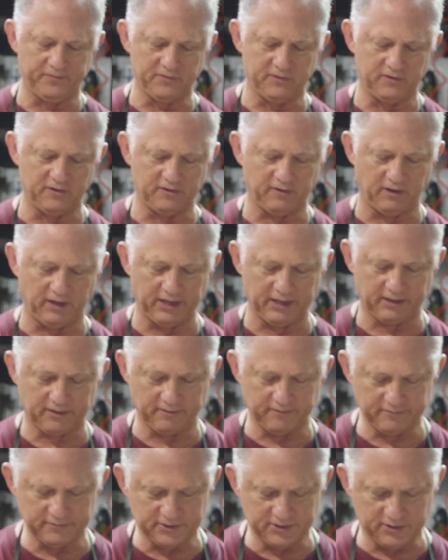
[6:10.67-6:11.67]
Just like
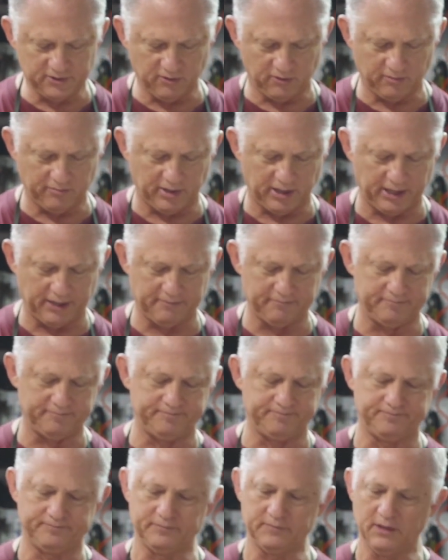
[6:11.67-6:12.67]
store-bought.
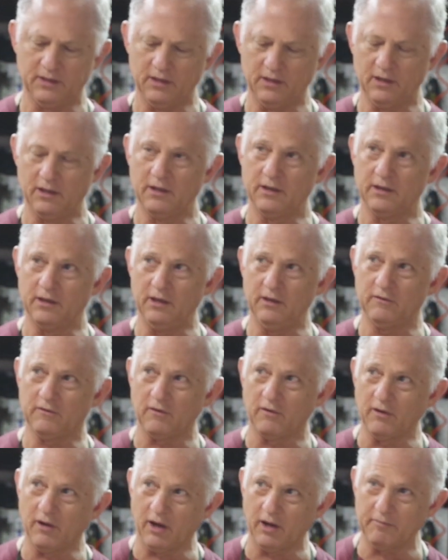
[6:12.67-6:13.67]
These
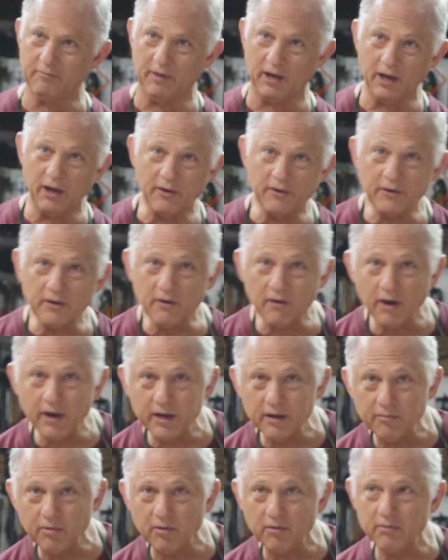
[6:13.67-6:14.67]
are not
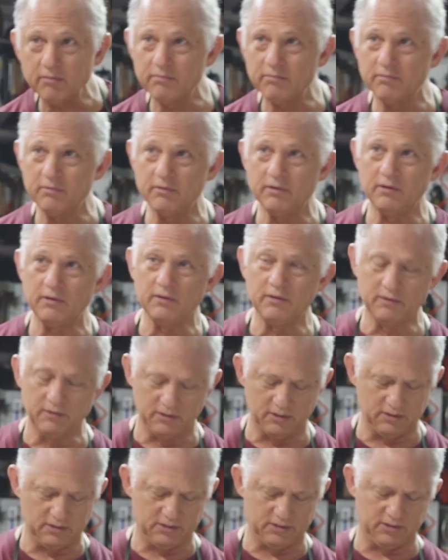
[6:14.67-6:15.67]
biodegradable,
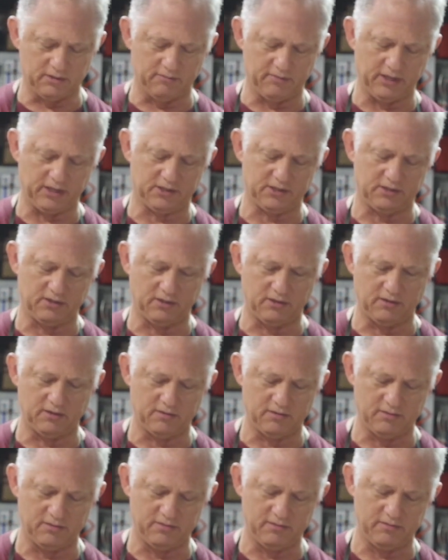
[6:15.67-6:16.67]
so make
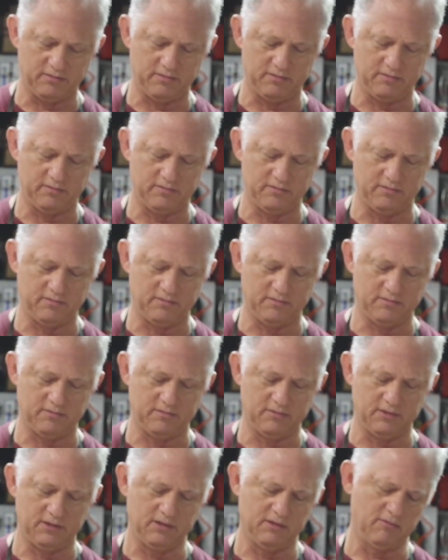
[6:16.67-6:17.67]
sure,
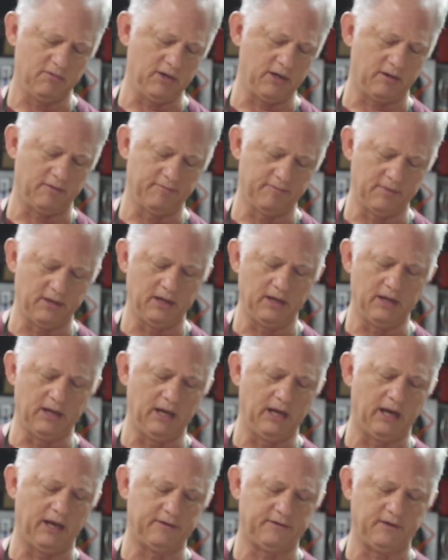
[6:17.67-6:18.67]
well,
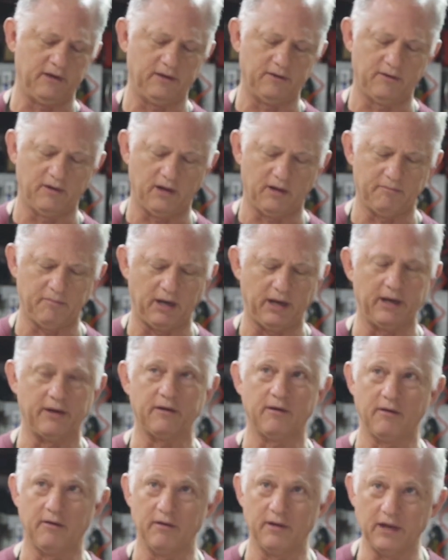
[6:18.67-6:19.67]
I say they're not
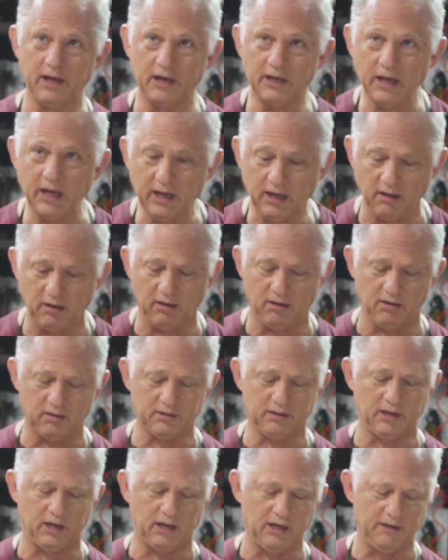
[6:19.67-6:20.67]
they take a
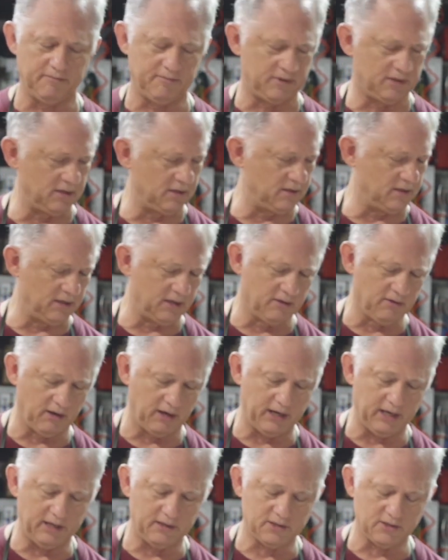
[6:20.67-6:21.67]
long time to
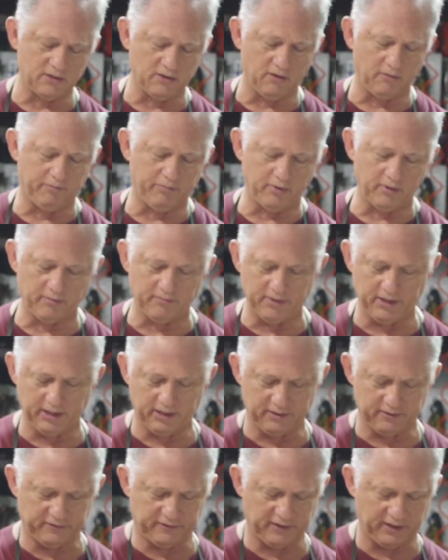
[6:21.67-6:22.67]
degrade, so don't put them
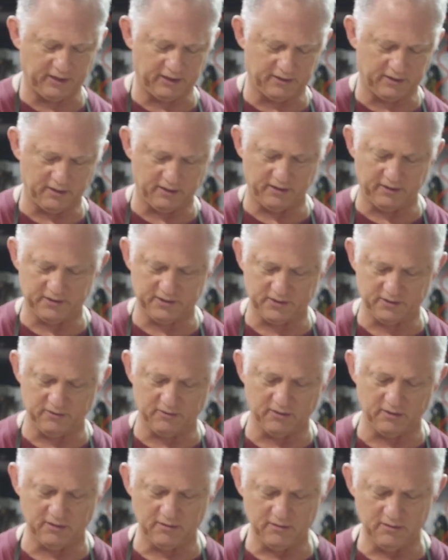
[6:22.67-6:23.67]
down the sanitary
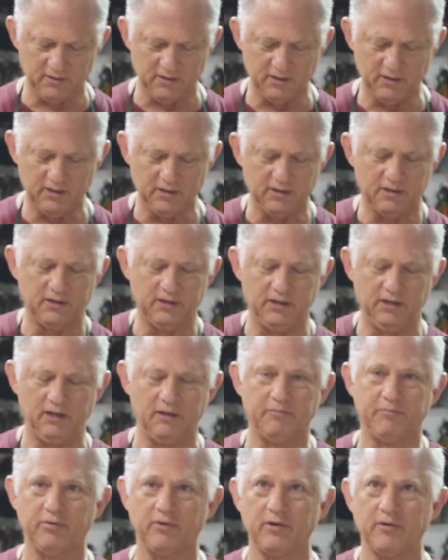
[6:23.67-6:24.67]
sewer. You need
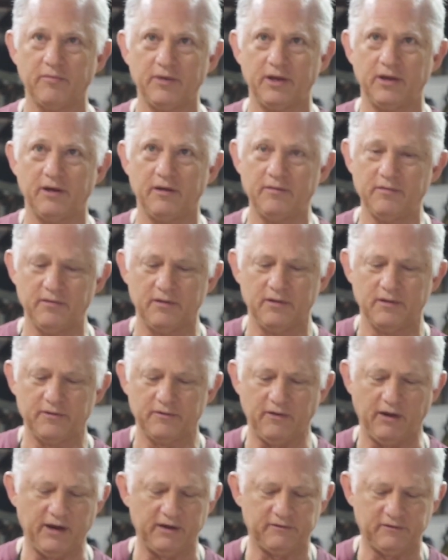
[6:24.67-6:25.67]
to put them in a
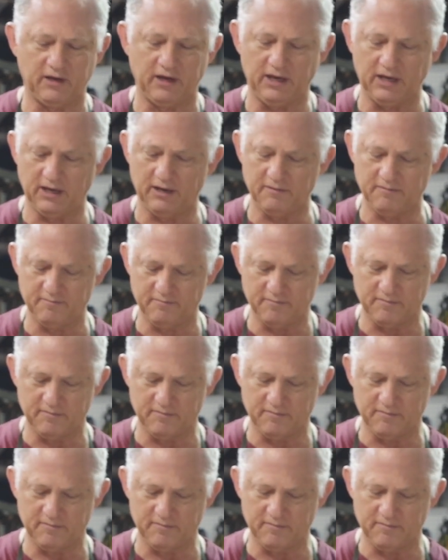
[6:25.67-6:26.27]
trash can